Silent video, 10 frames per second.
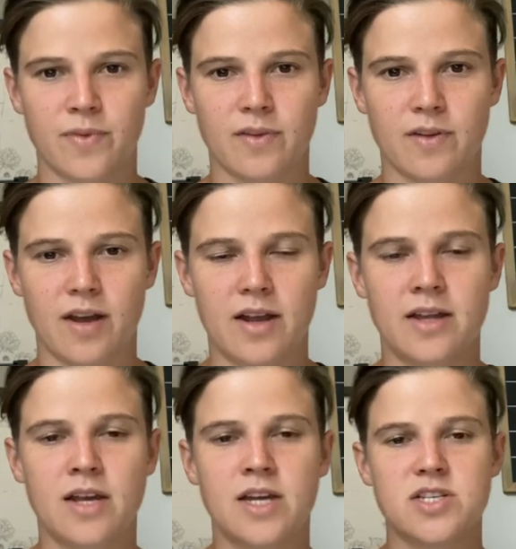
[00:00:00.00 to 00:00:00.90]

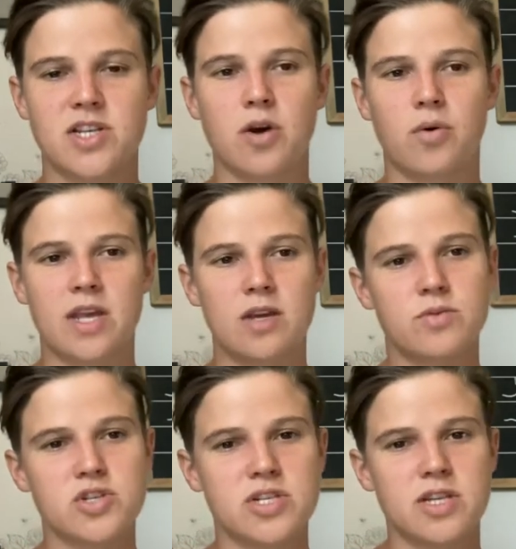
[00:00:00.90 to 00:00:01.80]
Okay? So
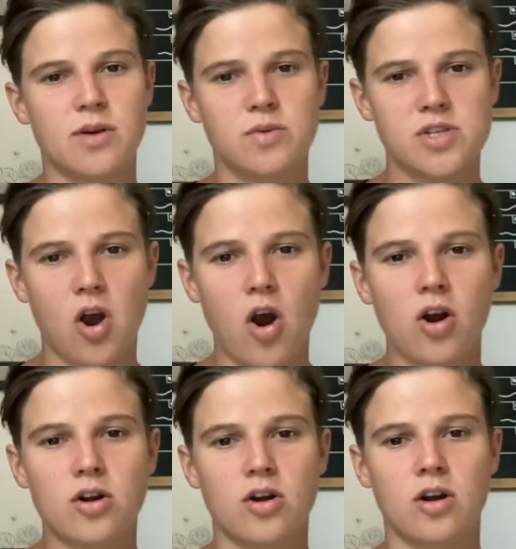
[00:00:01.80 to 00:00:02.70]
it was
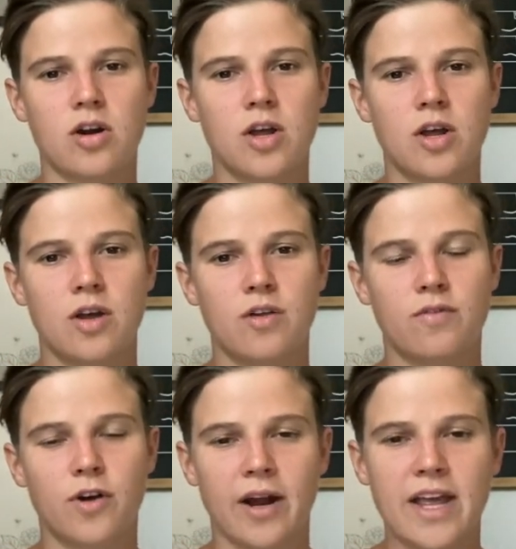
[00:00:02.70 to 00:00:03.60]
harder
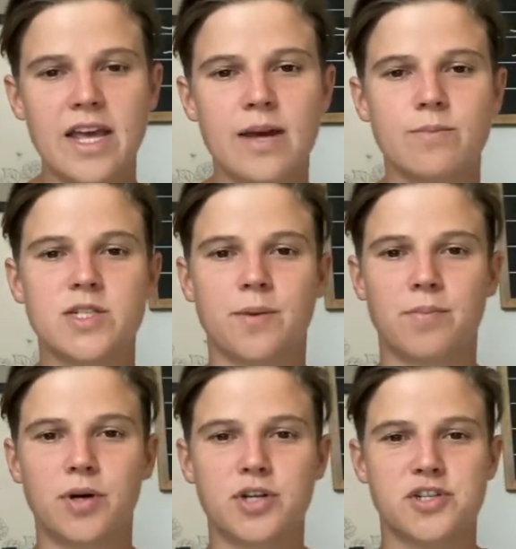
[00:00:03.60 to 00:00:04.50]
for him to
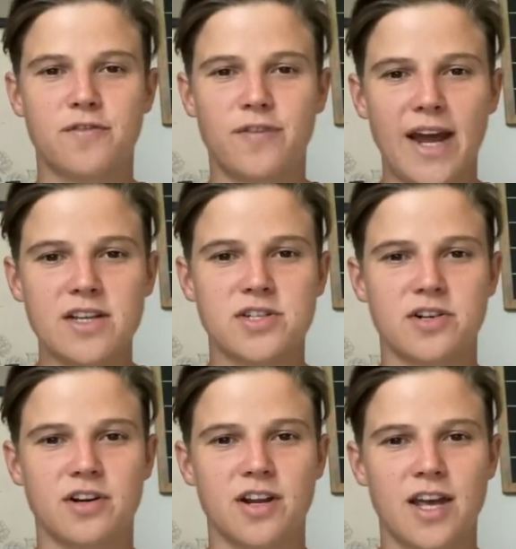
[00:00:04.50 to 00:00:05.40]
push
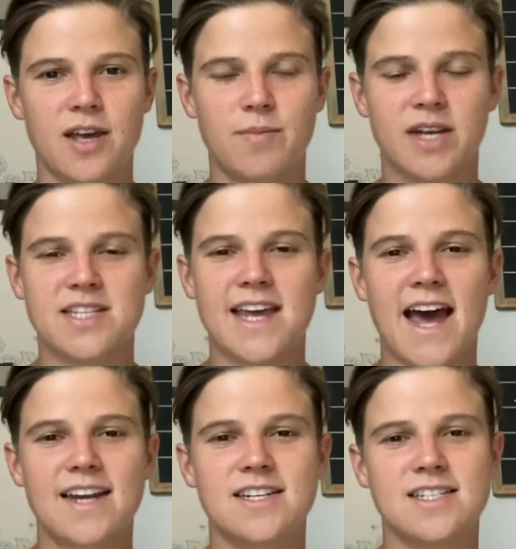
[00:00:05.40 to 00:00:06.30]
faster because he
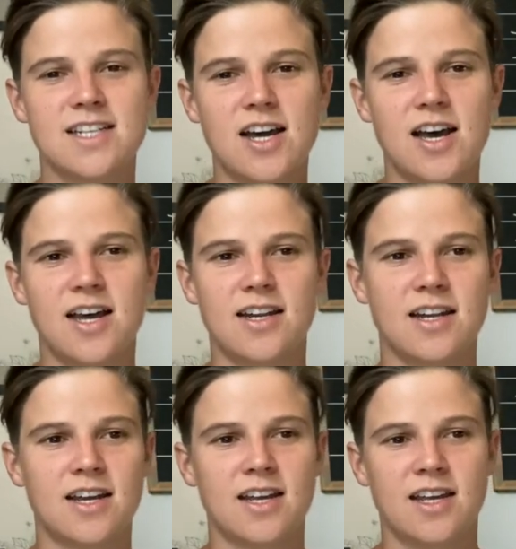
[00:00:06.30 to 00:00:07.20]
hadn't done